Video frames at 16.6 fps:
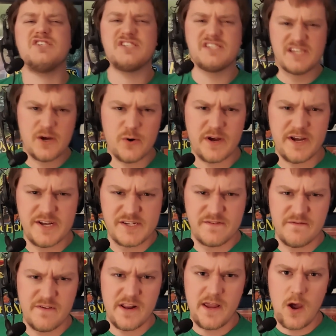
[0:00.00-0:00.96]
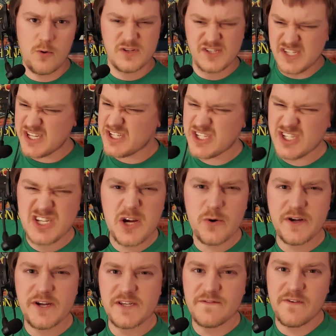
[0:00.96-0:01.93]
serious video. This is a
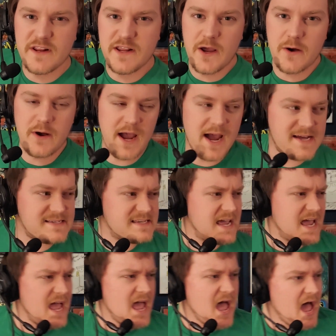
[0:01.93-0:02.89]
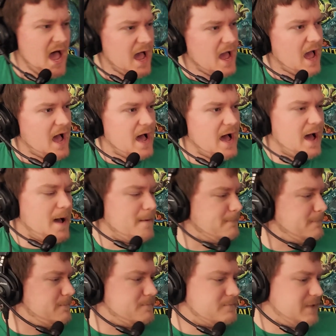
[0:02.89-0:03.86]
serious video, guys.
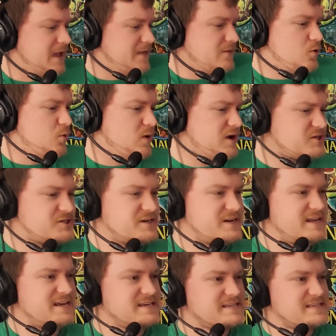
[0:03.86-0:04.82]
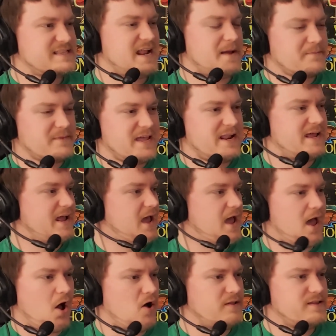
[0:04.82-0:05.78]
And the question is that I'm getting
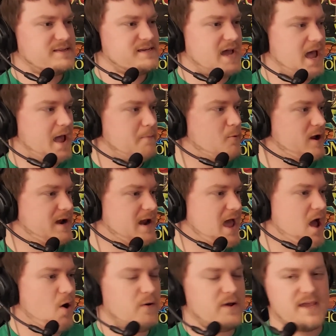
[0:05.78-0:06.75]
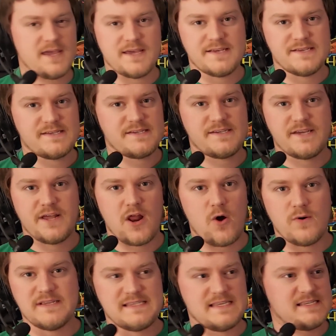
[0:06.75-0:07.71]
all the time right now is,
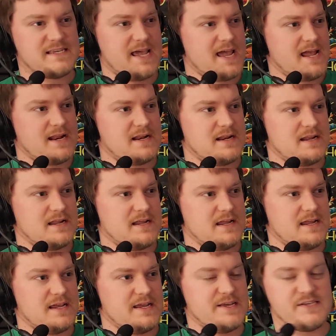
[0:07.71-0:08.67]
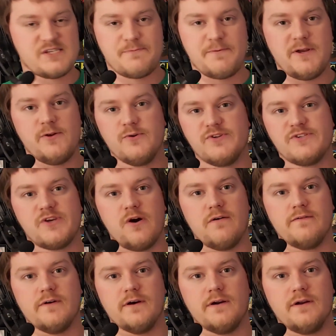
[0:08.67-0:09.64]
is this it? Is Speed Duel's
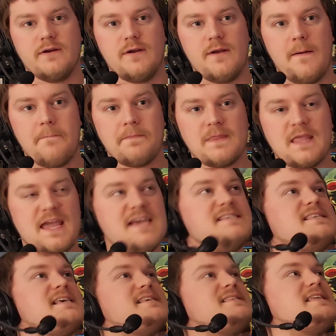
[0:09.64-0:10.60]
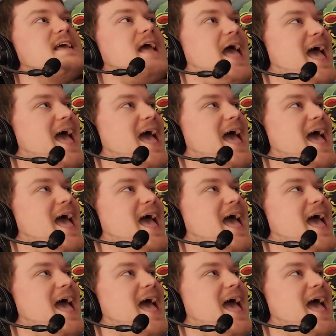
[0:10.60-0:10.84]
over? Is this the